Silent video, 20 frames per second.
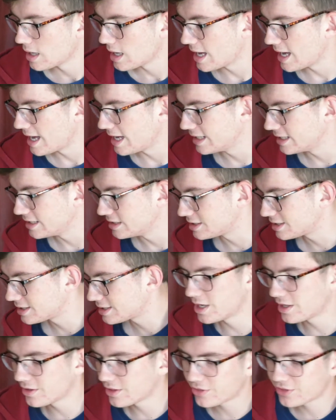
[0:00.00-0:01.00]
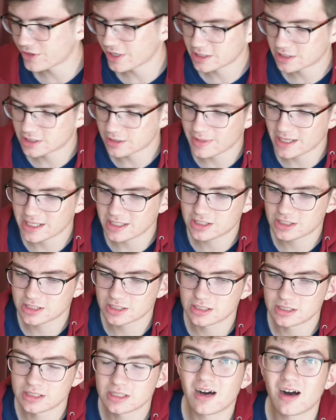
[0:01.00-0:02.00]
And another thing to
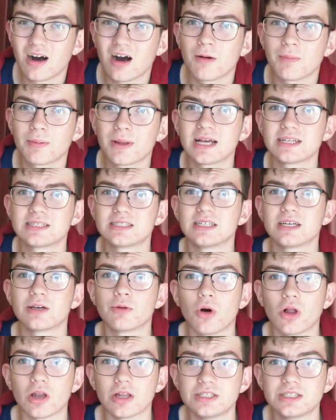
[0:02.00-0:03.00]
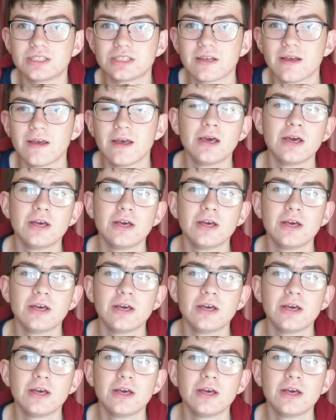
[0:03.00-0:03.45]
mention are plastic wallets.